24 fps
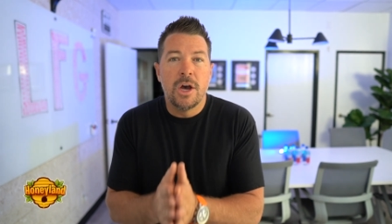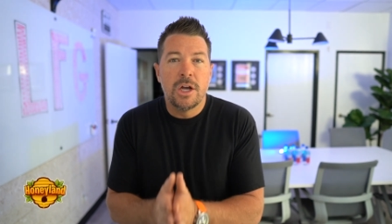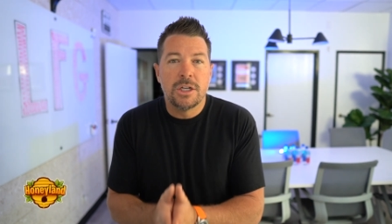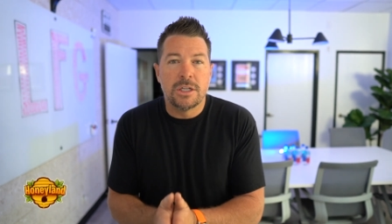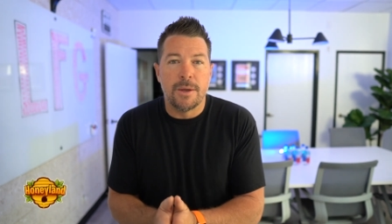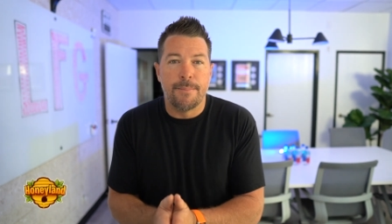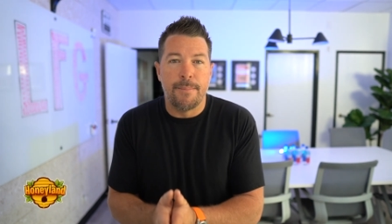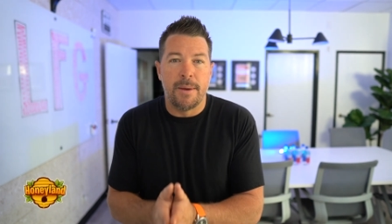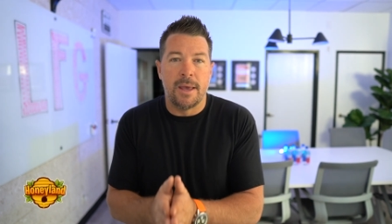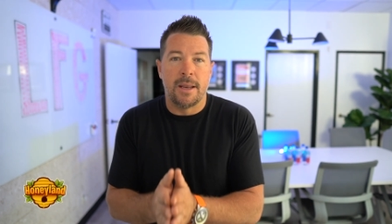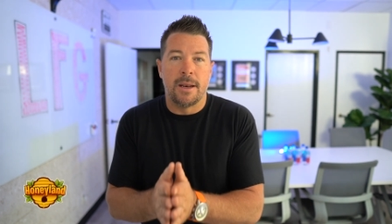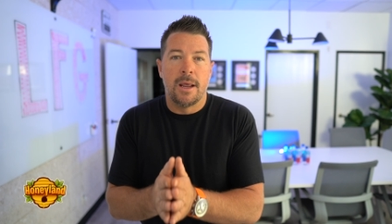
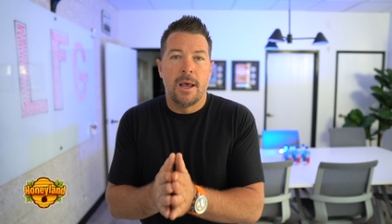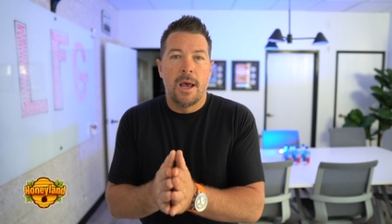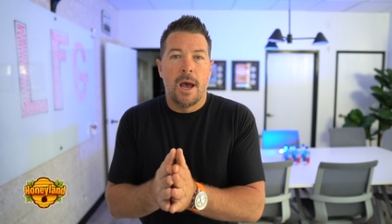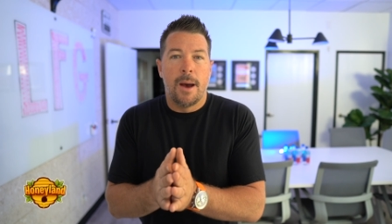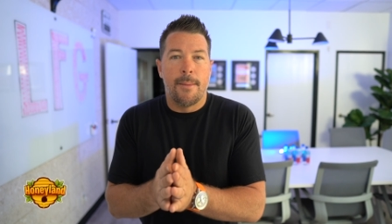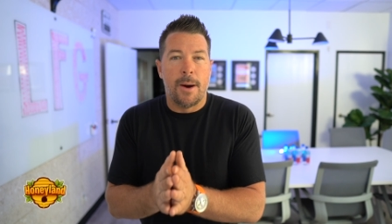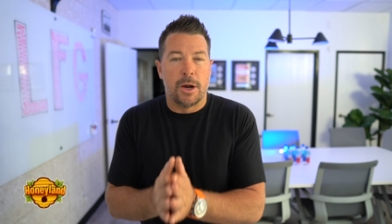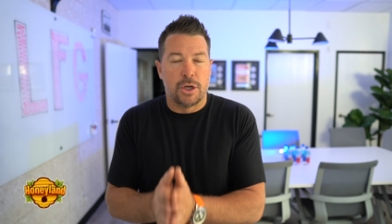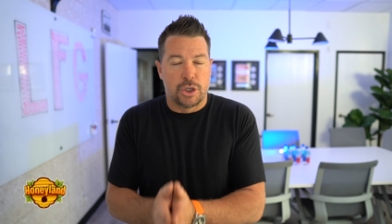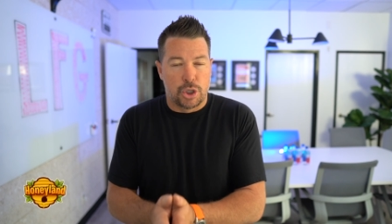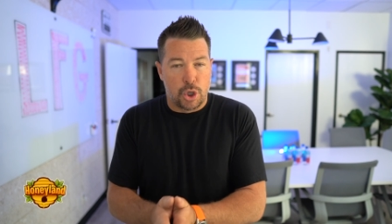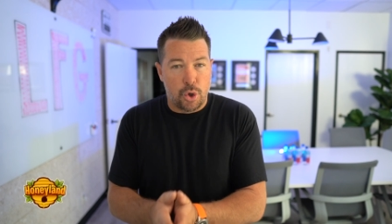to mint
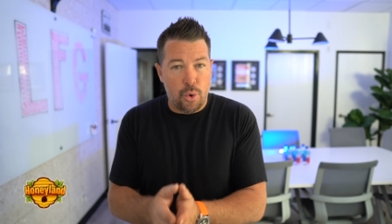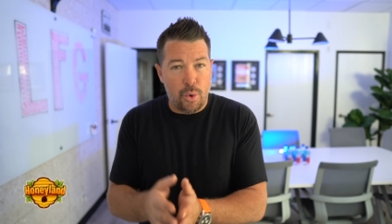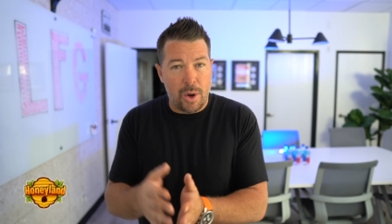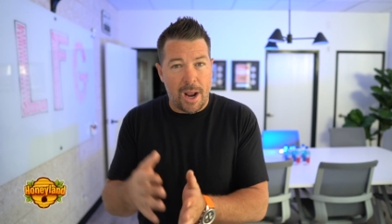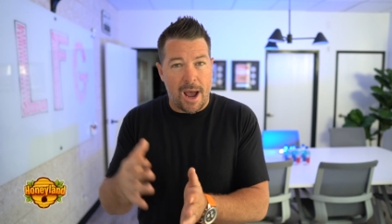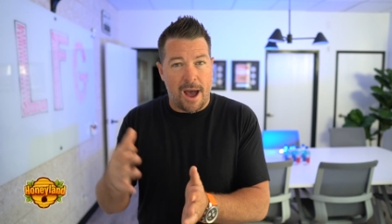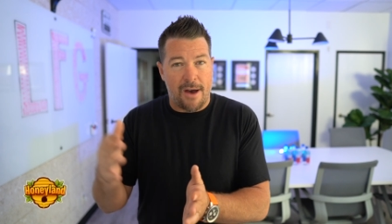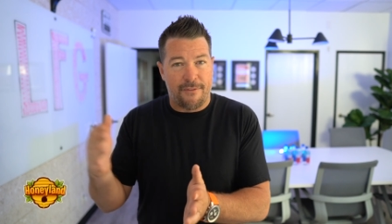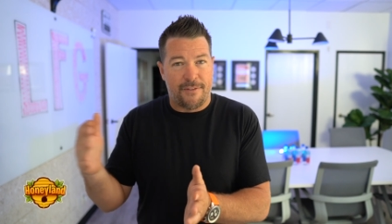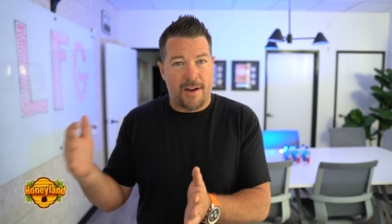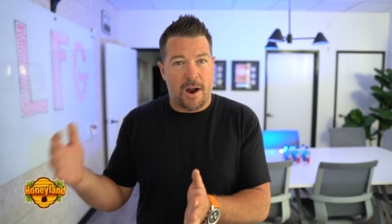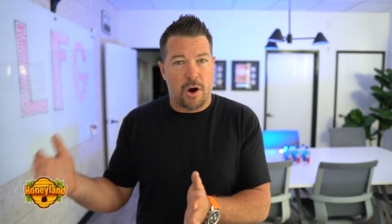about
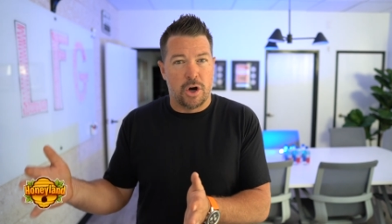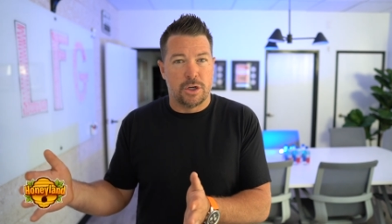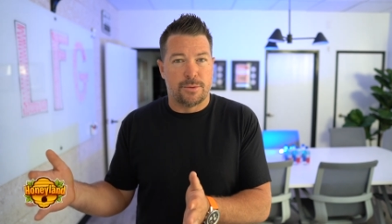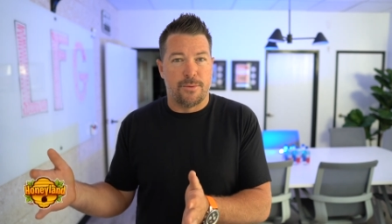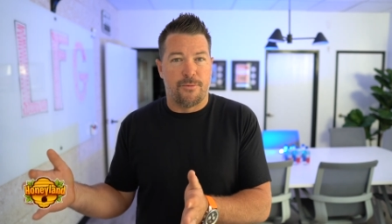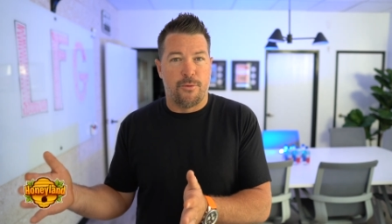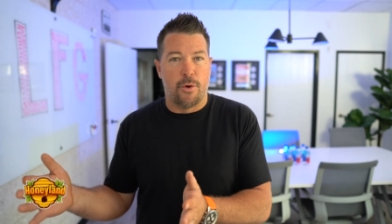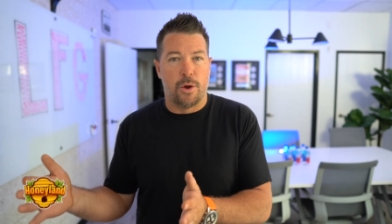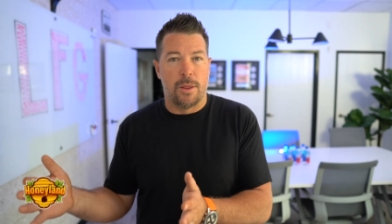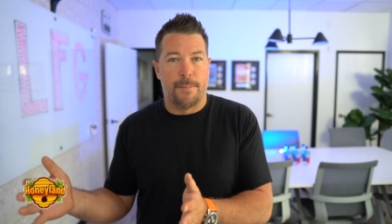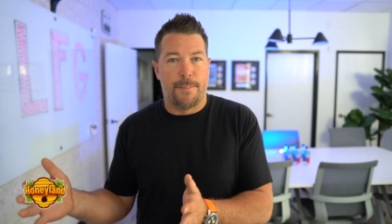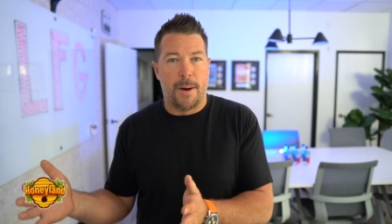2.5 hours
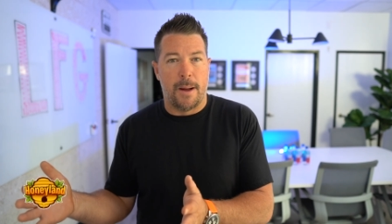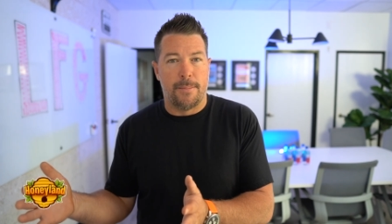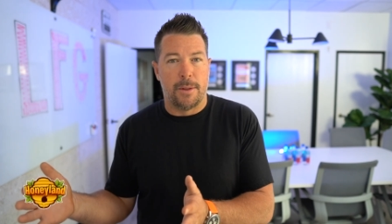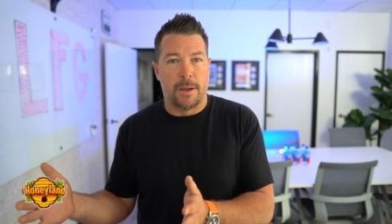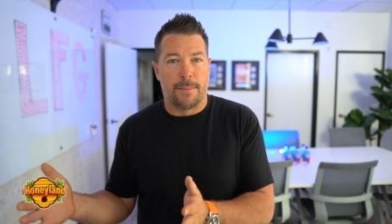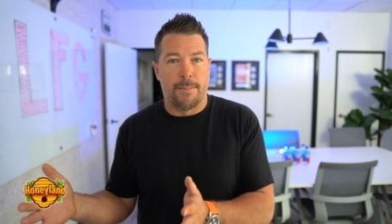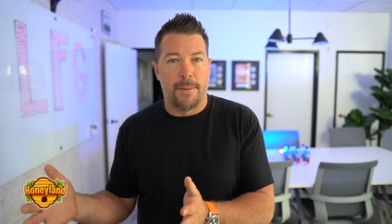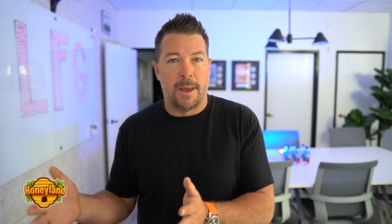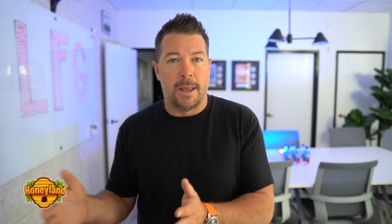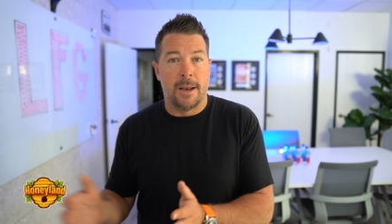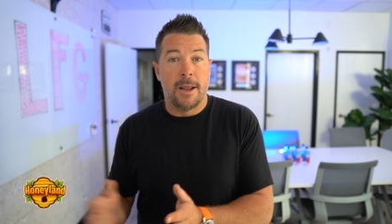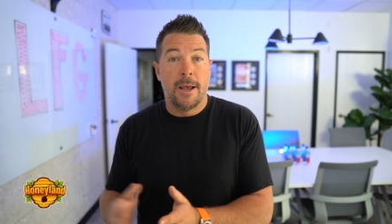before the
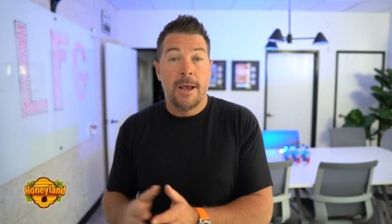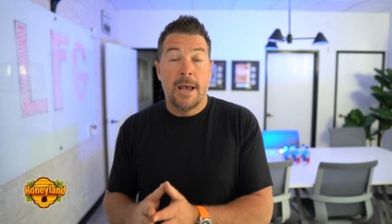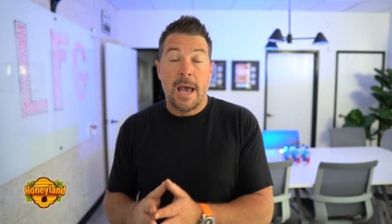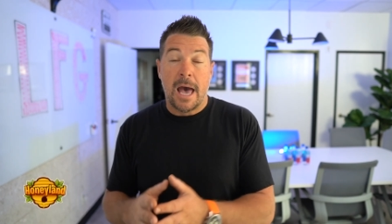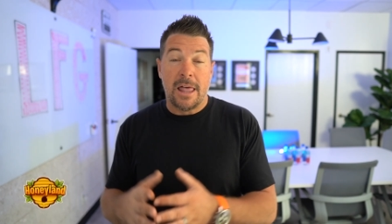public mint.